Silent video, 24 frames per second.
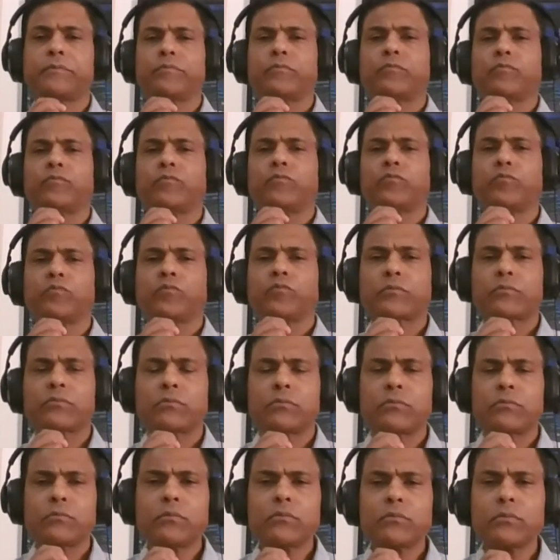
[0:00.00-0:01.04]

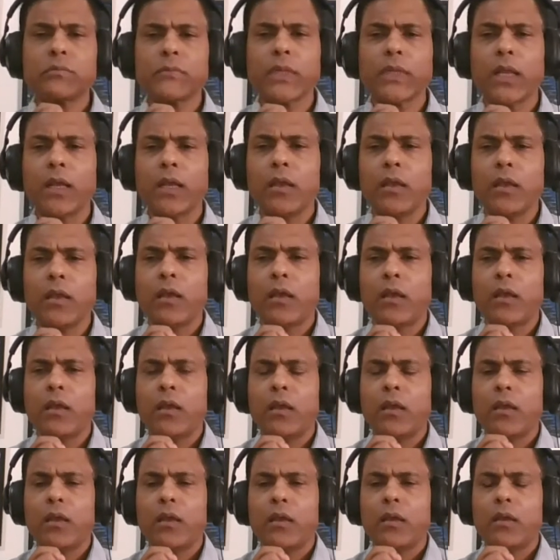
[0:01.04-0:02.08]

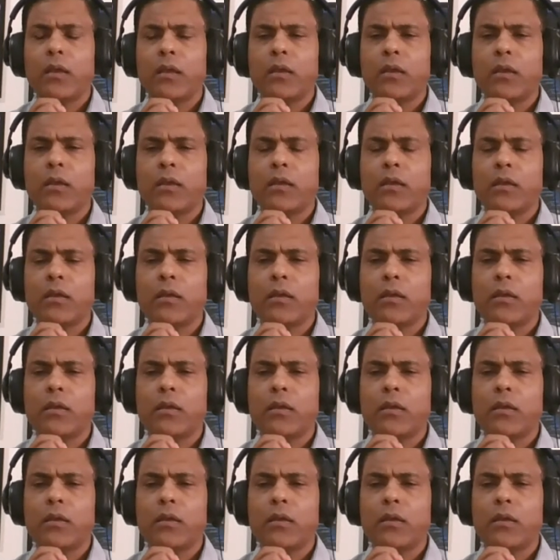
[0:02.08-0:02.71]
(silence)